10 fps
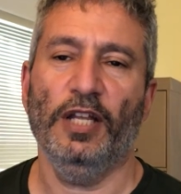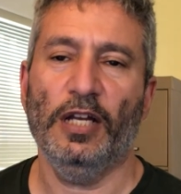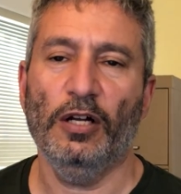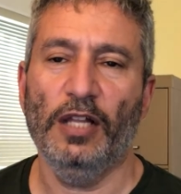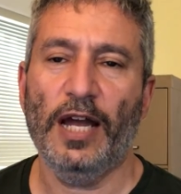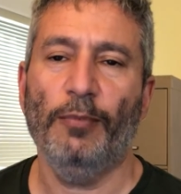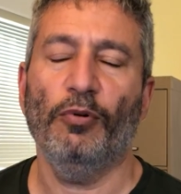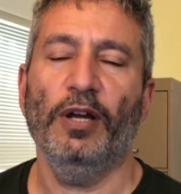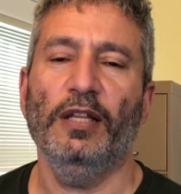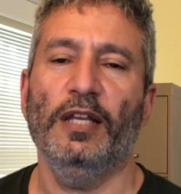They
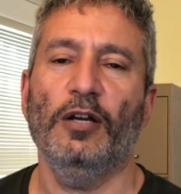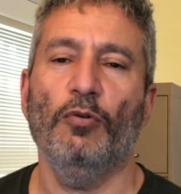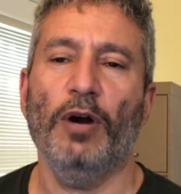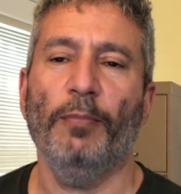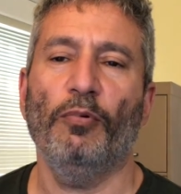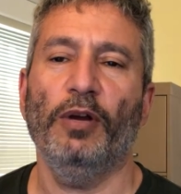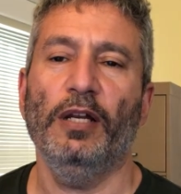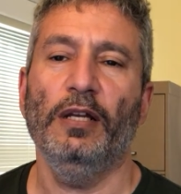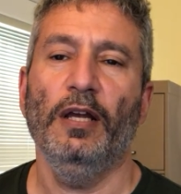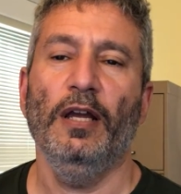collaborate, they cooperate,